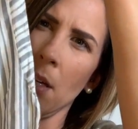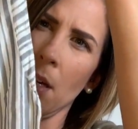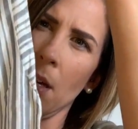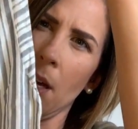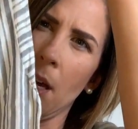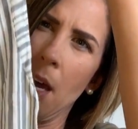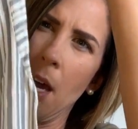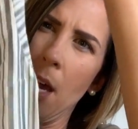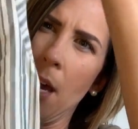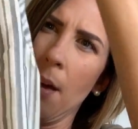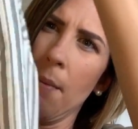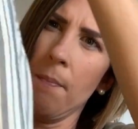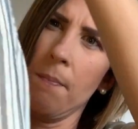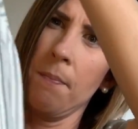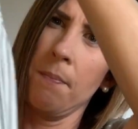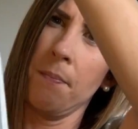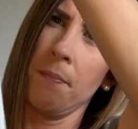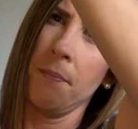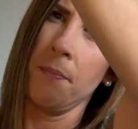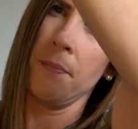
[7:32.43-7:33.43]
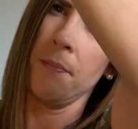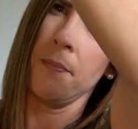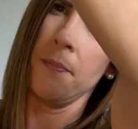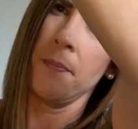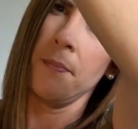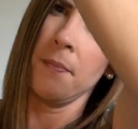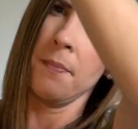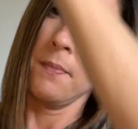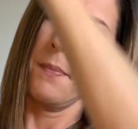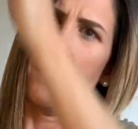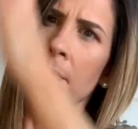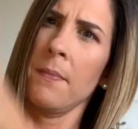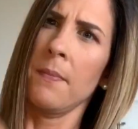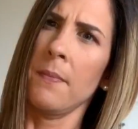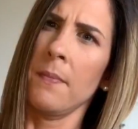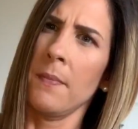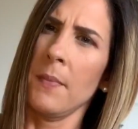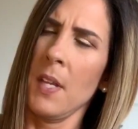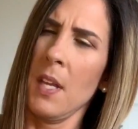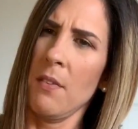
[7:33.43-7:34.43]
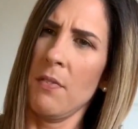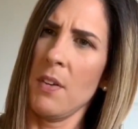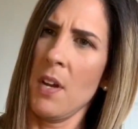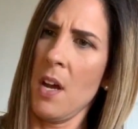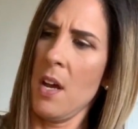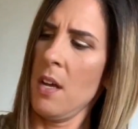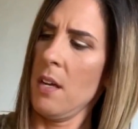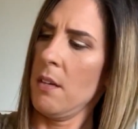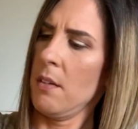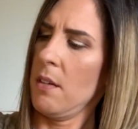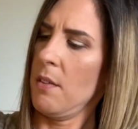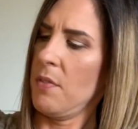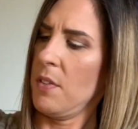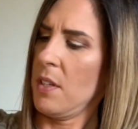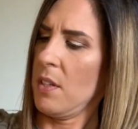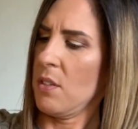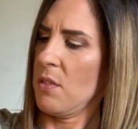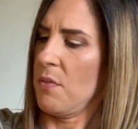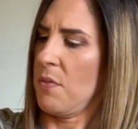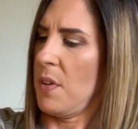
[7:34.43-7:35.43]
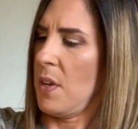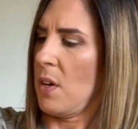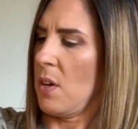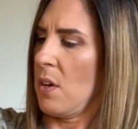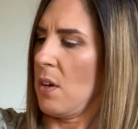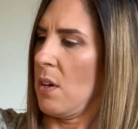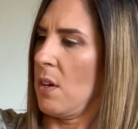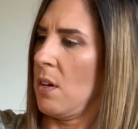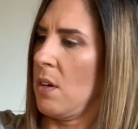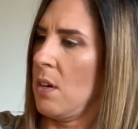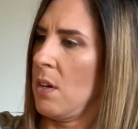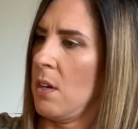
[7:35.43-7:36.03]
If not, if it doesn't fit her,